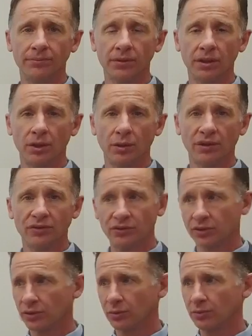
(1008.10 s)
if
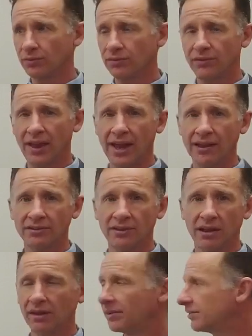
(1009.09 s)
certain flags
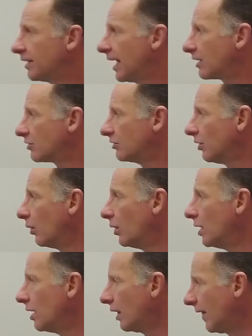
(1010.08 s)
tell us that. So
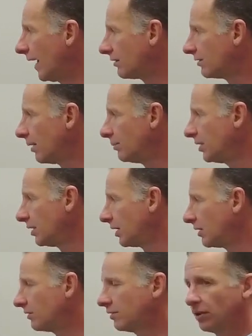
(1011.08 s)
that's something to
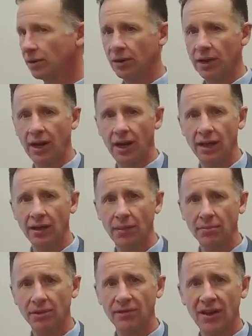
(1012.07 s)
consider, and I
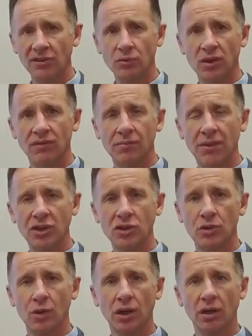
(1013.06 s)
believe, as we've
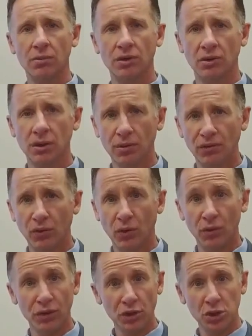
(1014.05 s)
mentioned to our community
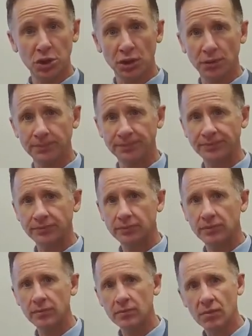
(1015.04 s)
before, this year
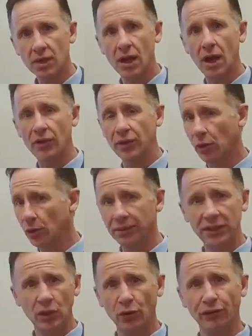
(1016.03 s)
there will
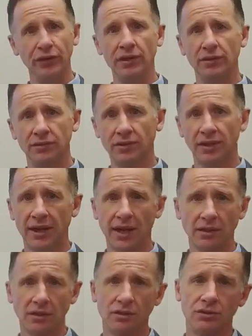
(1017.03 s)
be no fees
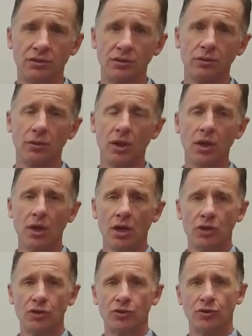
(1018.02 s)
connected to
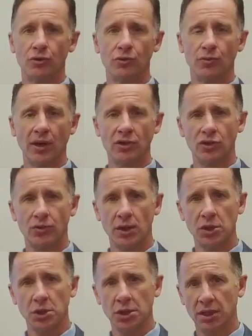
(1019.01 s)
student
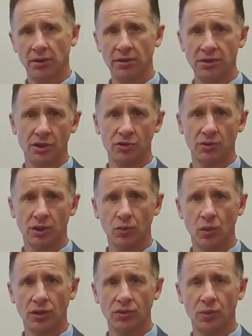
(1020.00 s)
registration here in District
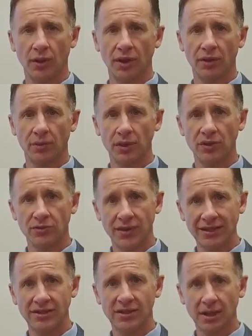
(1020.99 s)
123. So
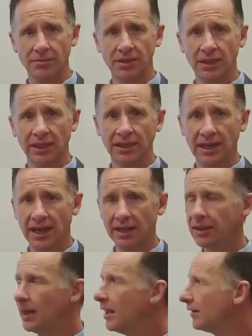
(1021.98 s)
that's something,
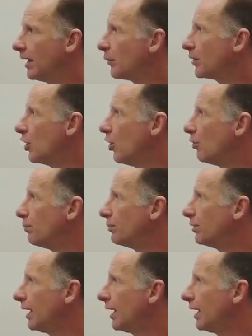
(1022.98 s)
again, that we hope will